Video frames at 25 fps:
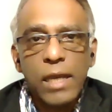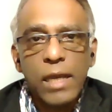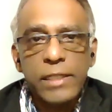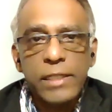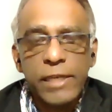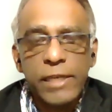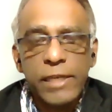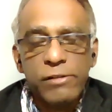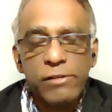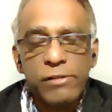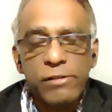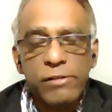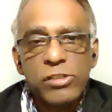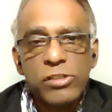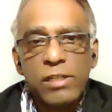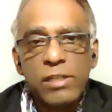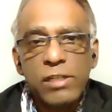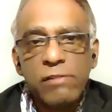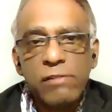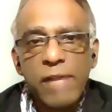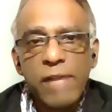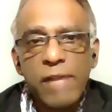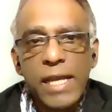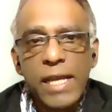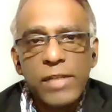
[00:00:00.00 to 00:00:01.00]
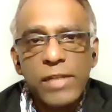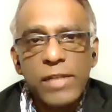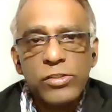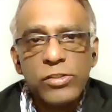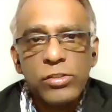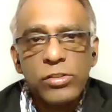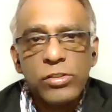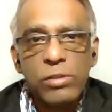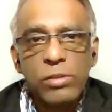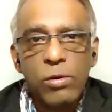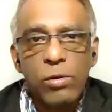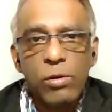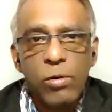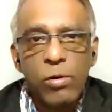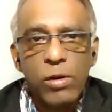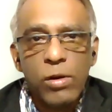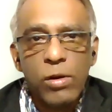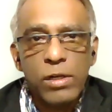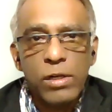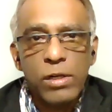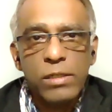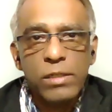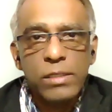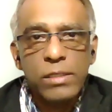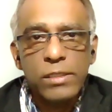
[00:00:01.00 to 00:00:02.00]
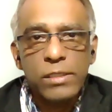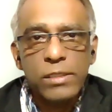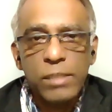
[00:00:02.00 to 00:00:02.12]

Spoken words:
the aristocrats or